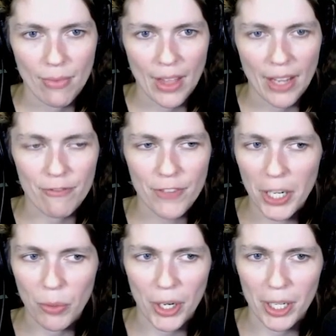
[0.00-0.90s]
I'm very
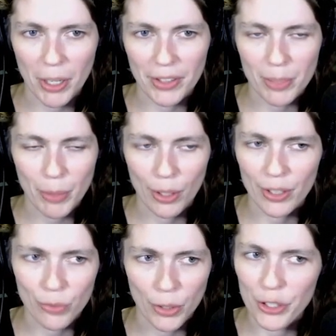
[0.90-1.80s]
worried about this
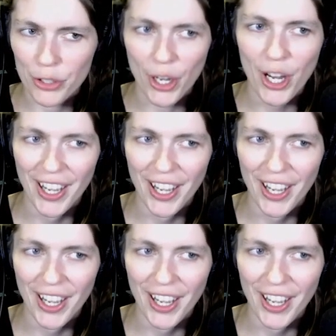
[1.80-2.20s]
Perilous Voyage, though.